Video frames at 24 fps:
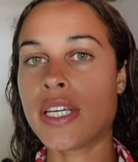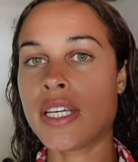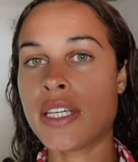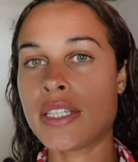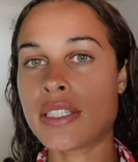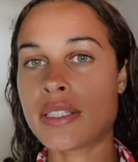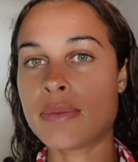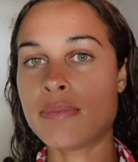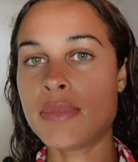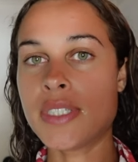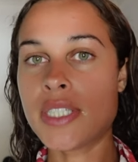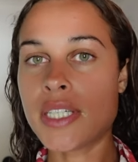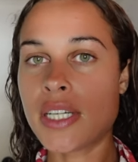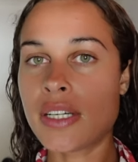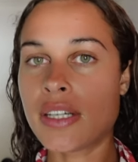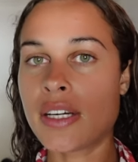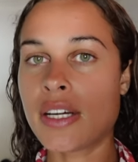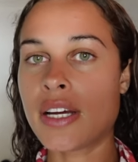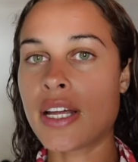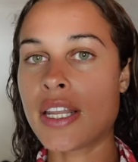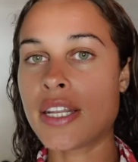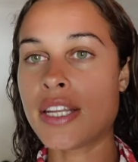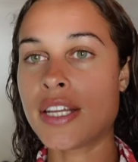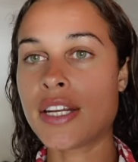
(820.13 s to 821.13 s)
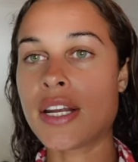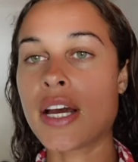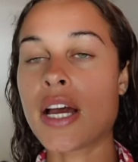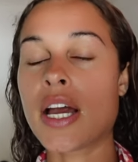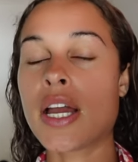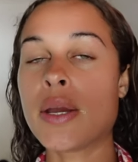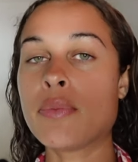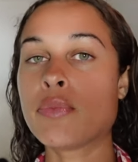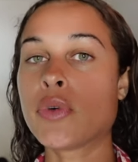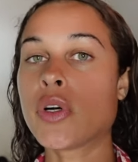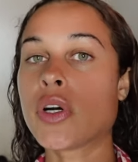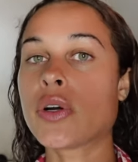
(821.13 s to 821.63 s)
eat some dinner and then
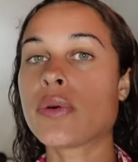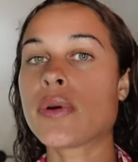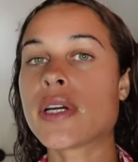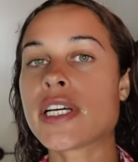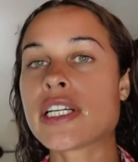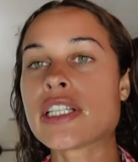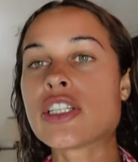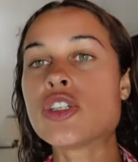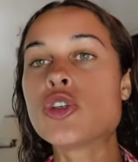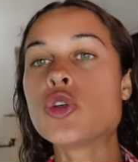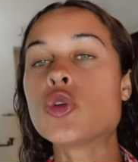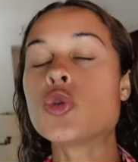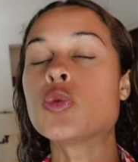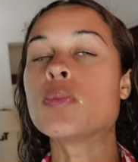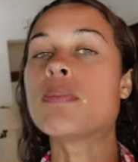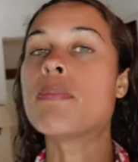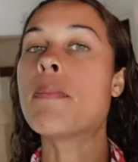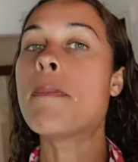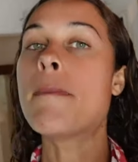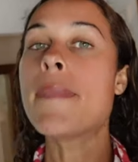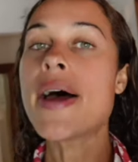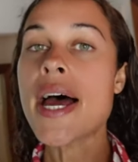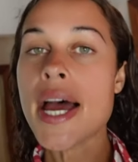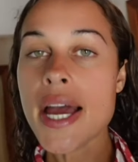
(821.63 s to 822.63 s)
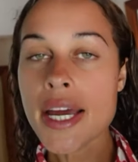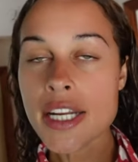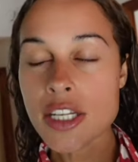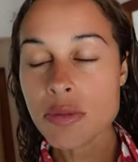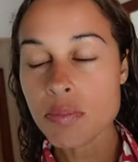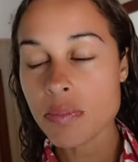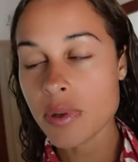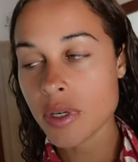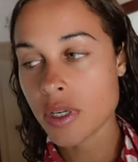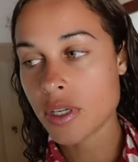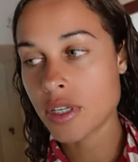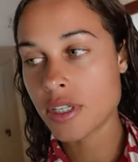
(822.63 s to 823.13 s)
I'm going to bed
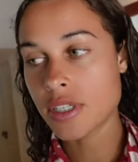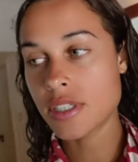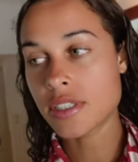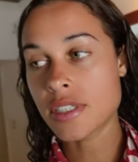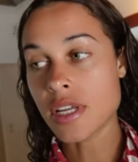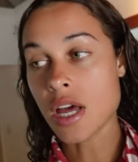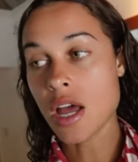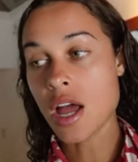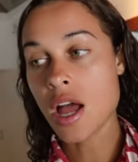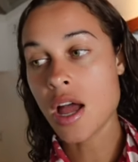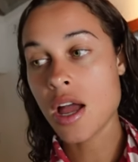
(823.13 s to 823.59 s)
because